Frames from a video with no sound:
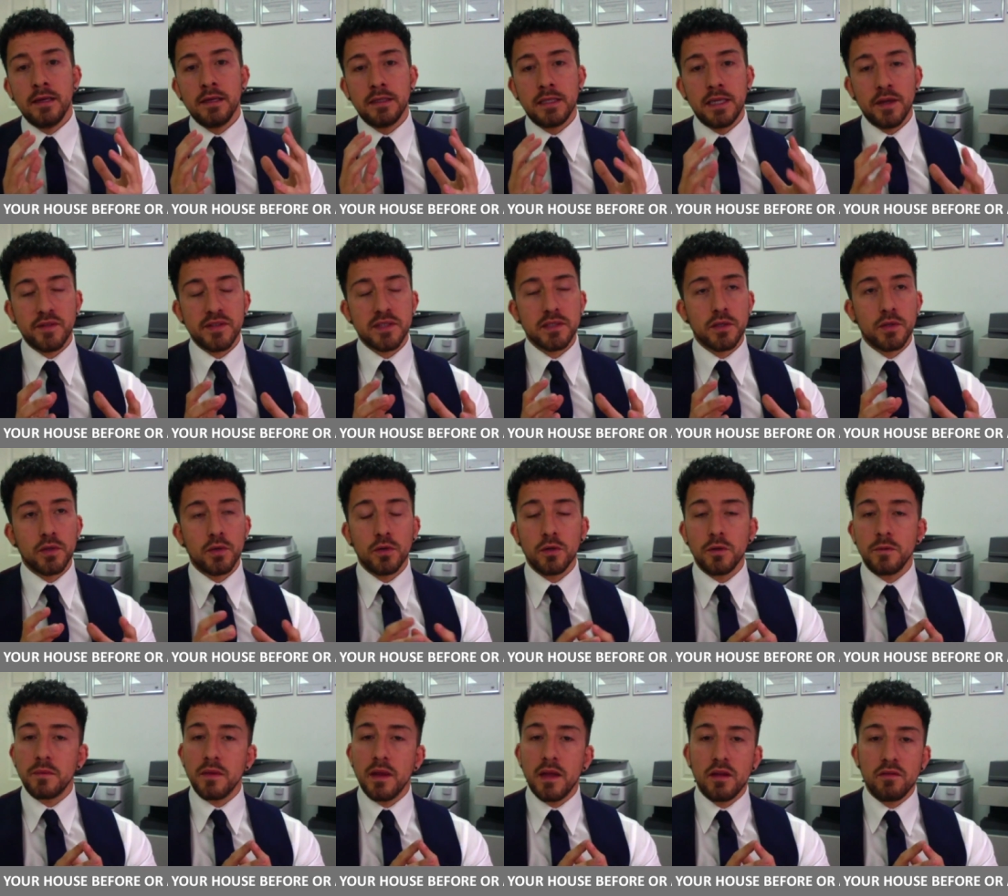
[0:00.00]
Give us a
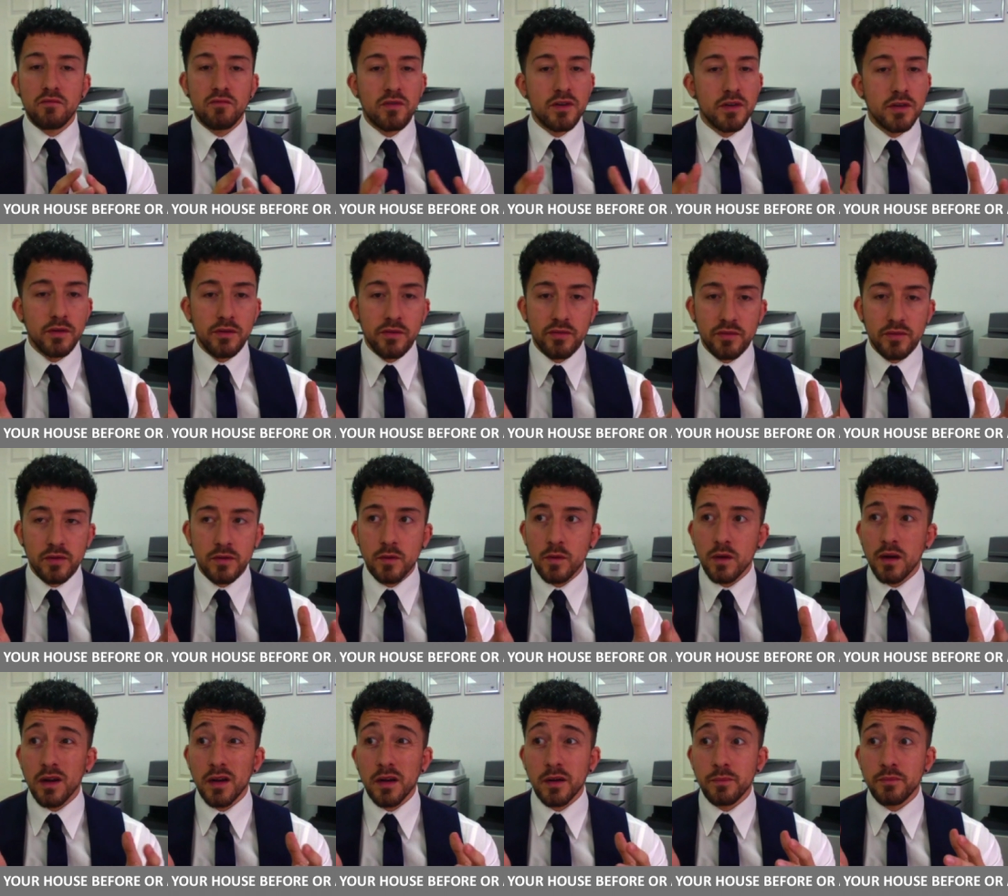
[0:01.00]
call. I'll run you through
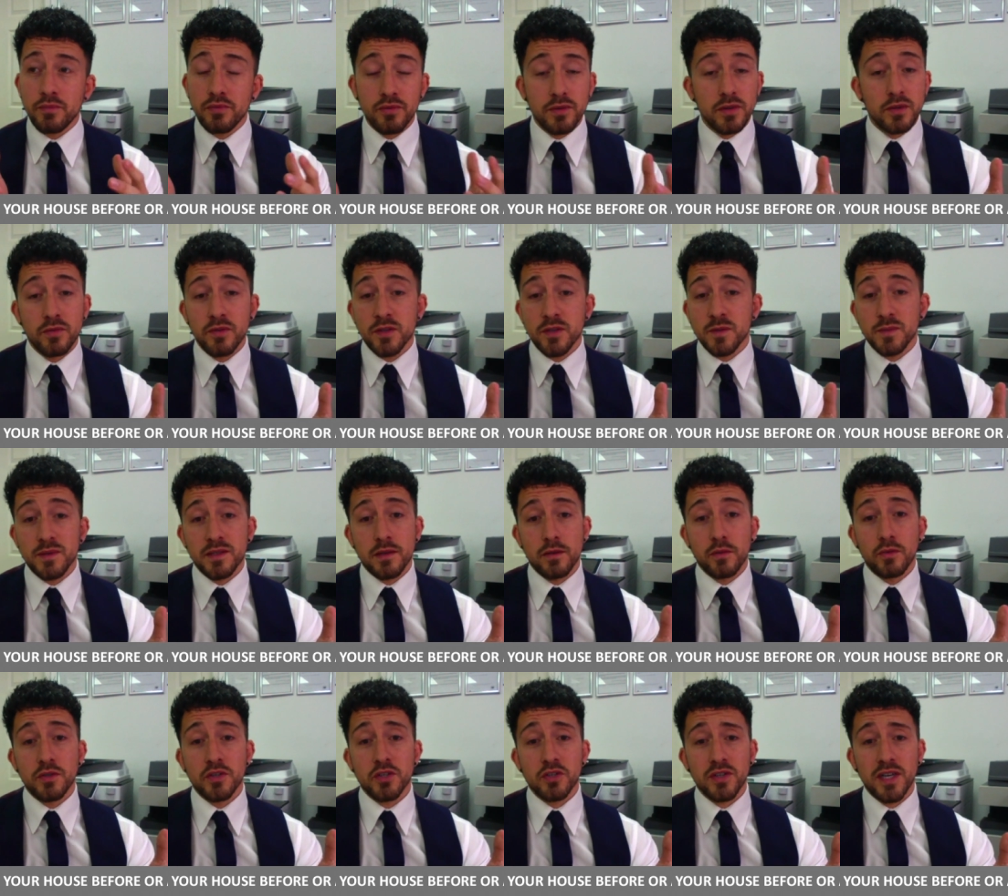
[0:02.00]
our pre-Christmas
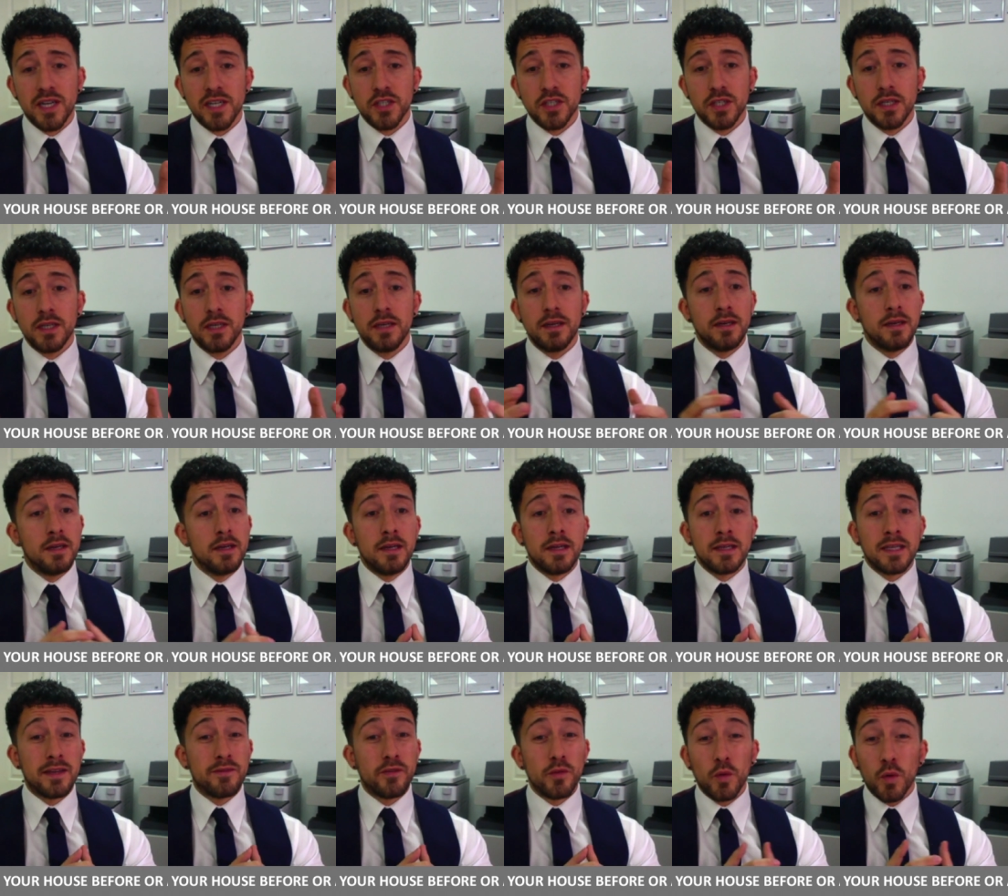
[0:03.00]
launch strategy,
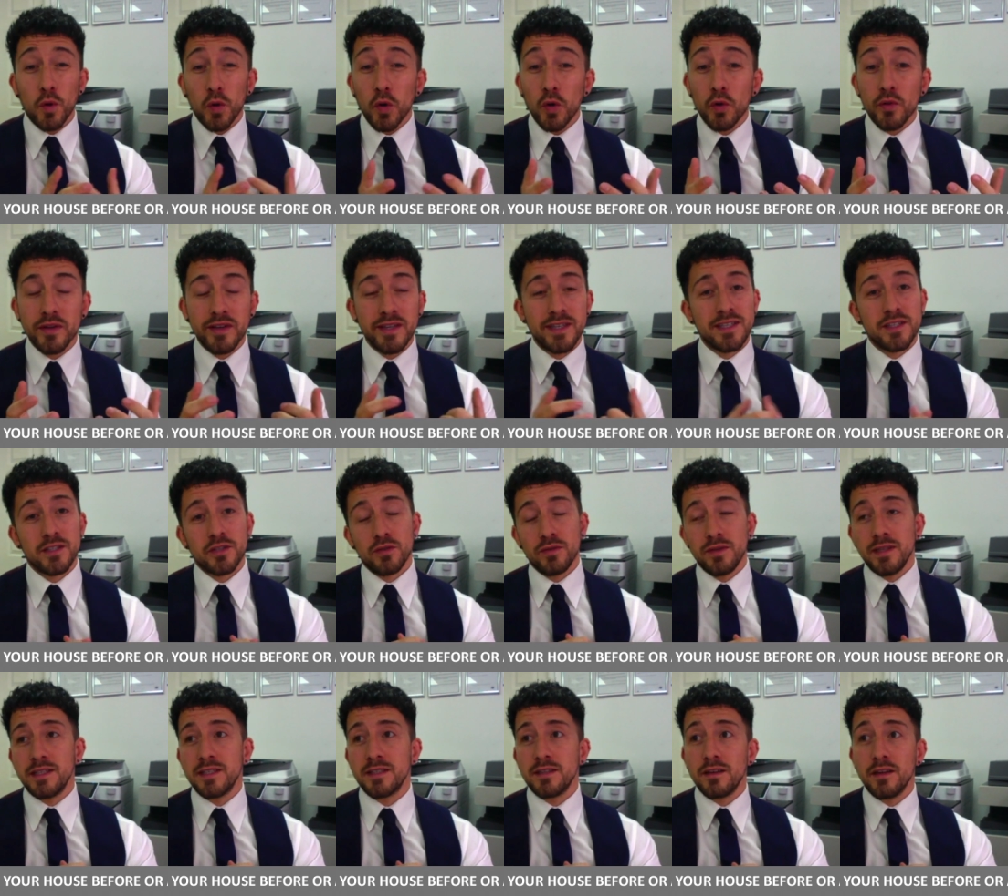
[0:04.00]
give you all the details you
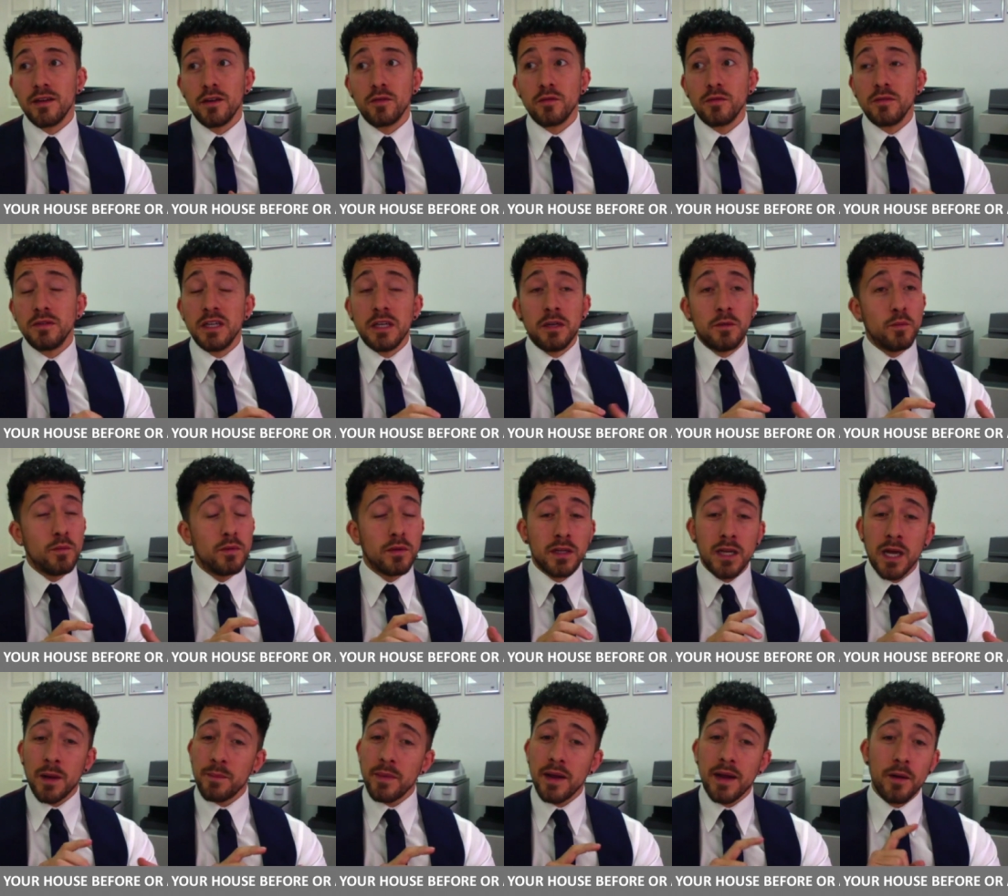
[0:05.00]
need to know. We'll
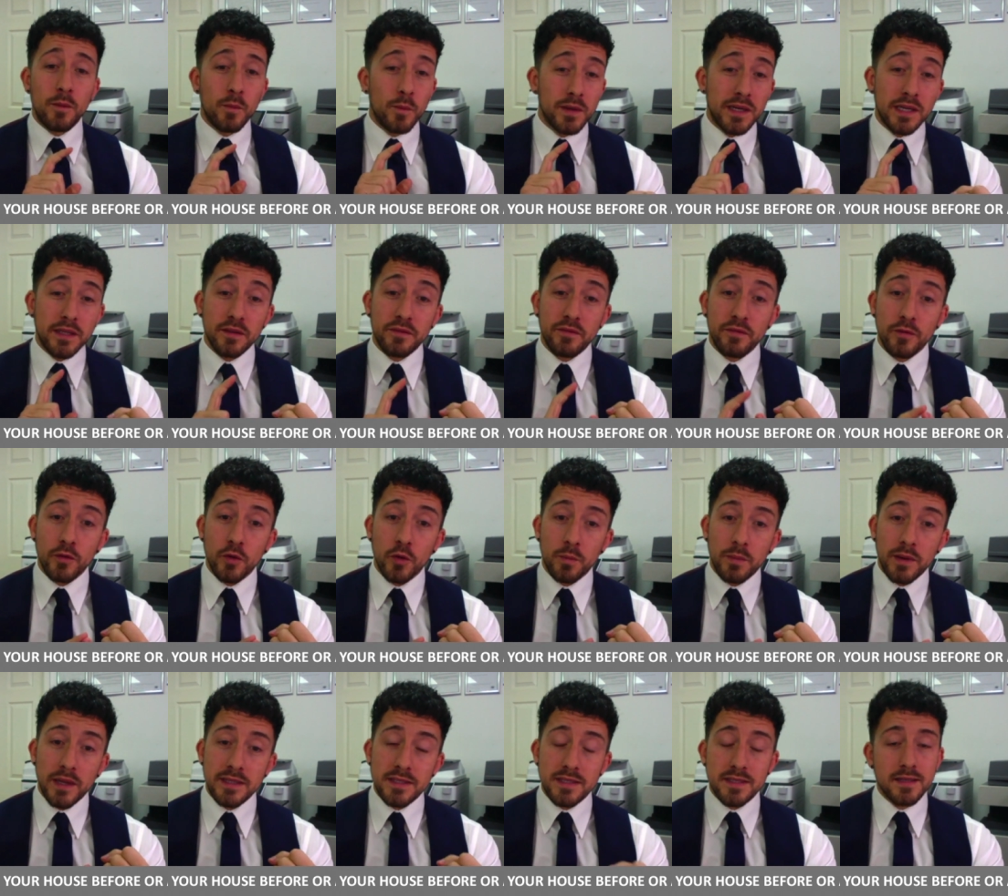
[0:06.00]
come out, we'll get the floor
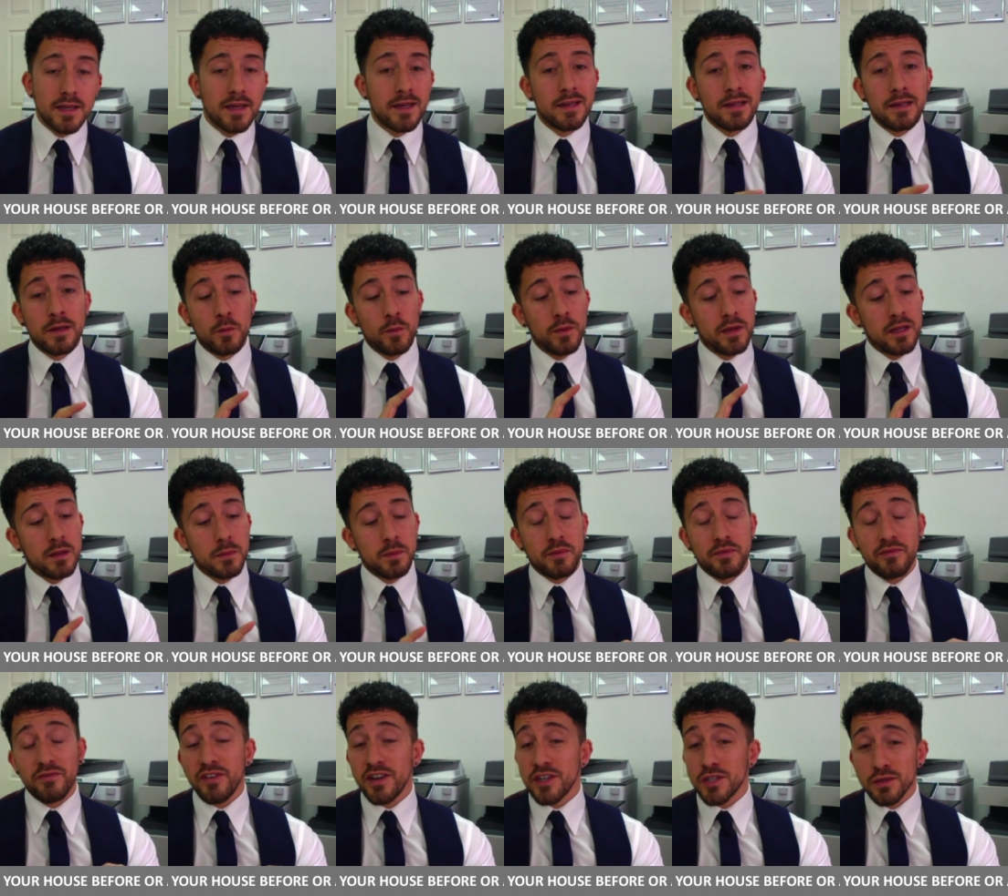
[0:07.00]
plans done, we'll get the
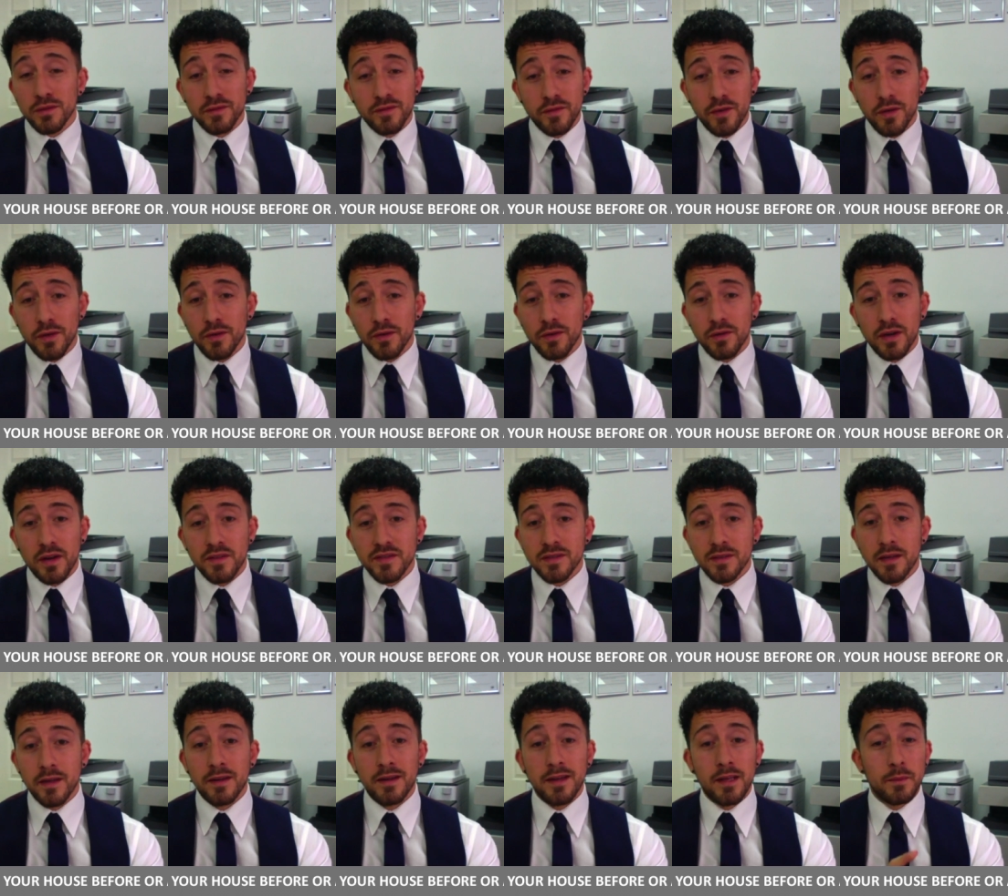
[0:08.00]
professional photographs
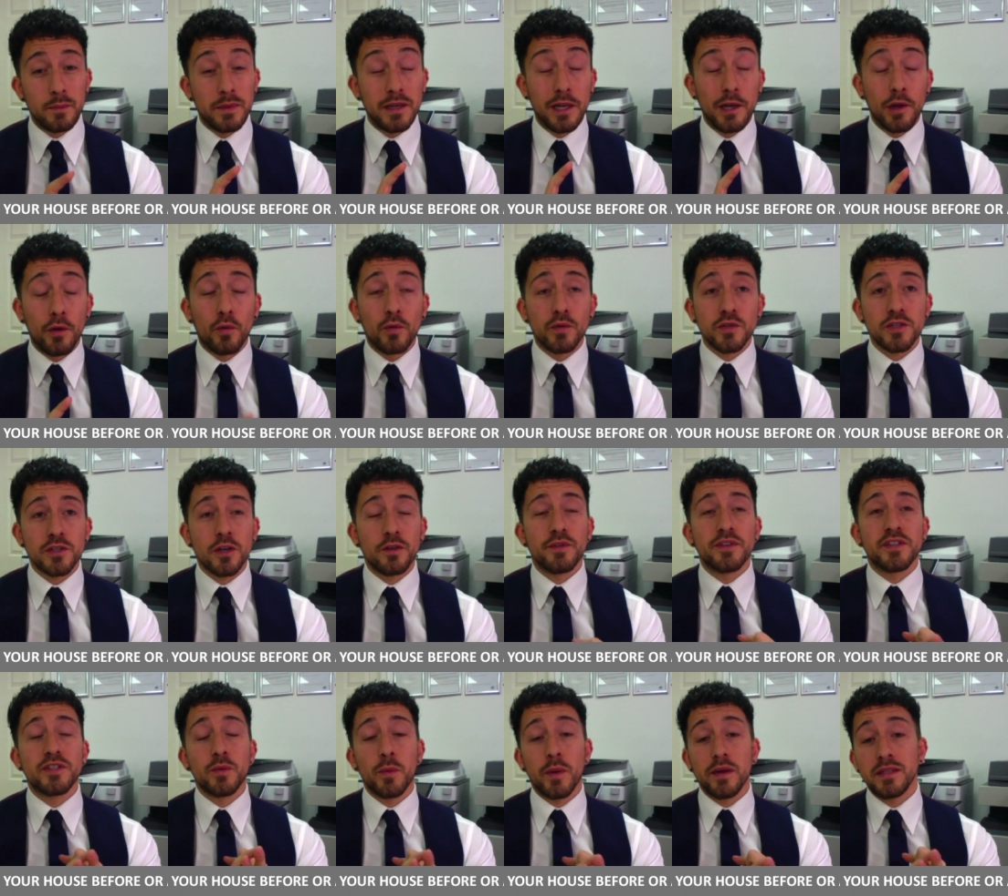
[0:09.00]
done. It'll be launched on the
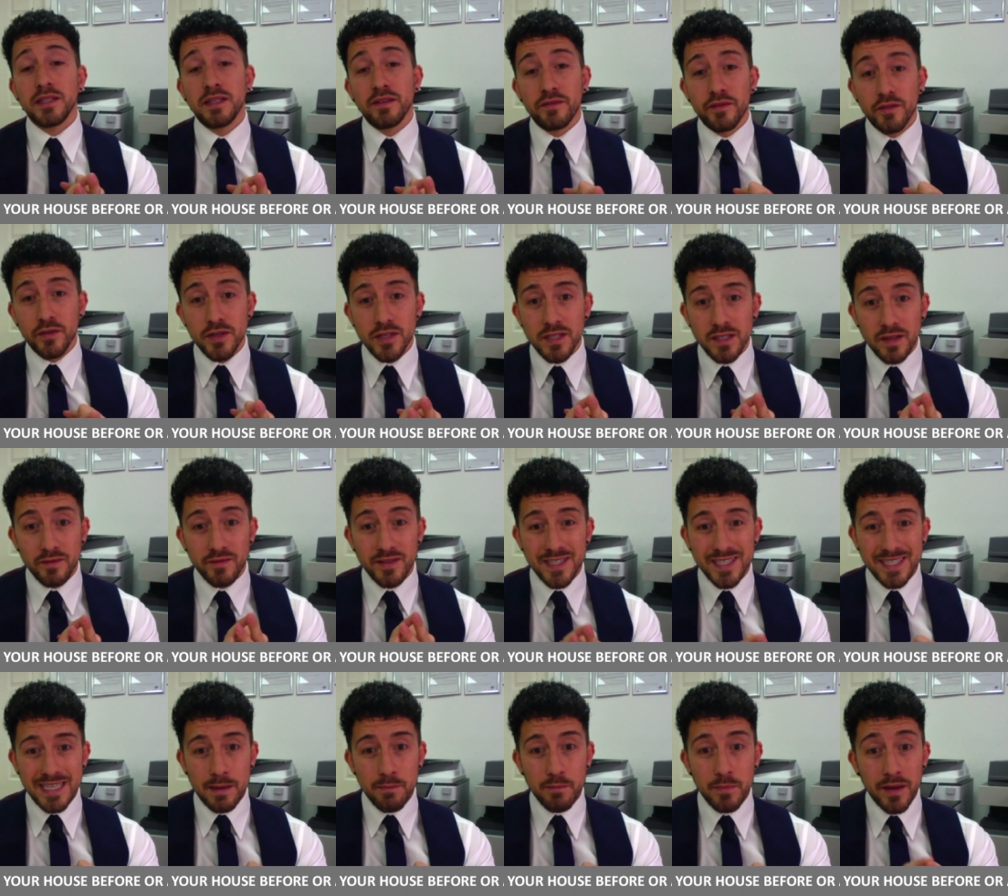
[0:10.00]
21st of
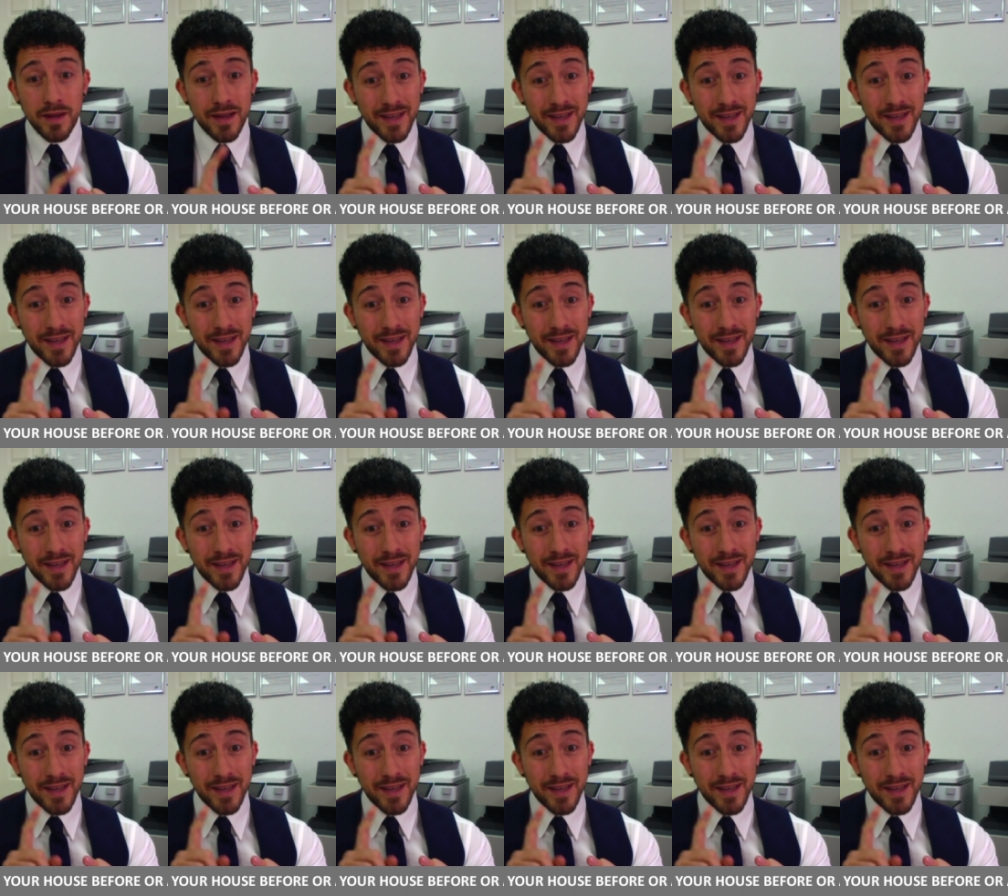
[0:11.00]
December.